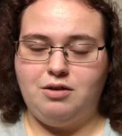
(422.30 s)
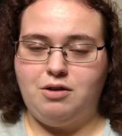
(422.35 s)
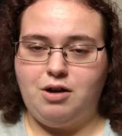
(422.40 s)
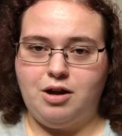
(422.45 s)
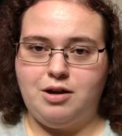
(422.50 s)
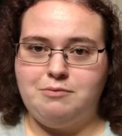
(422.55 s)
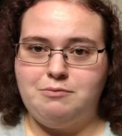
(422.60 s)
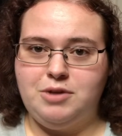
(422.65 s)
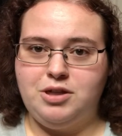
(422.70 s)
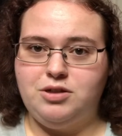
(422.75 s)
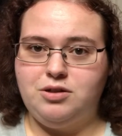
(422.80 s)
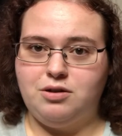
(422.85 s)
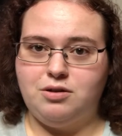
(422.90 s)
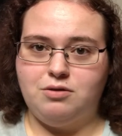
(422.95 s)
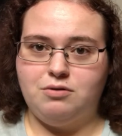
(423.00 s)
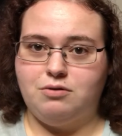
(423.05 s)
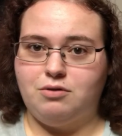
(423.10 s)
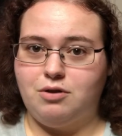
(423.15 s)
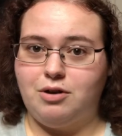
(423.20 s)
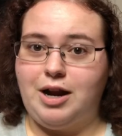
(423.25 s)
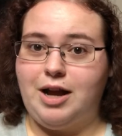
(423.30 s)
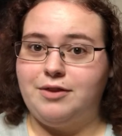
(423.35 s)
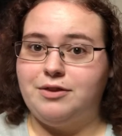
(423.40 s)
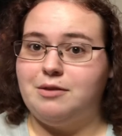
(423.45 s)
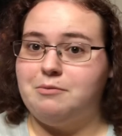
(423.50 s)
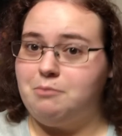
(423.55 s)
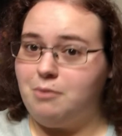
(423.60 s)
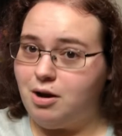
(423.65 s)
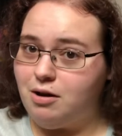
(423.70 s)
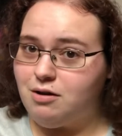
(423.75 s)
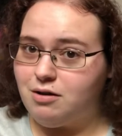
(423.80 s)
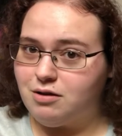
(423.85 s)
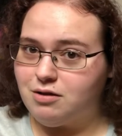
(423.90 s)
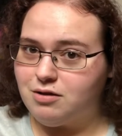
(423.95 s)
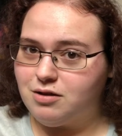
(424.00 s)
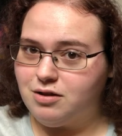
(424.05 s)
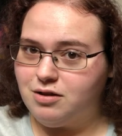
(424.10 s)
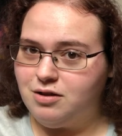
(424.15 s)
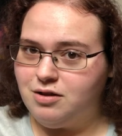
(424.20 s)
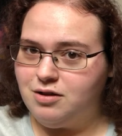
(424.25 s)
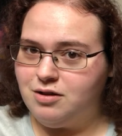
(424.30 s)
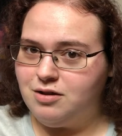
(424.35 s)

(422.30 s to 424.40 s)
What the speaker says: on a mission, or at the mall,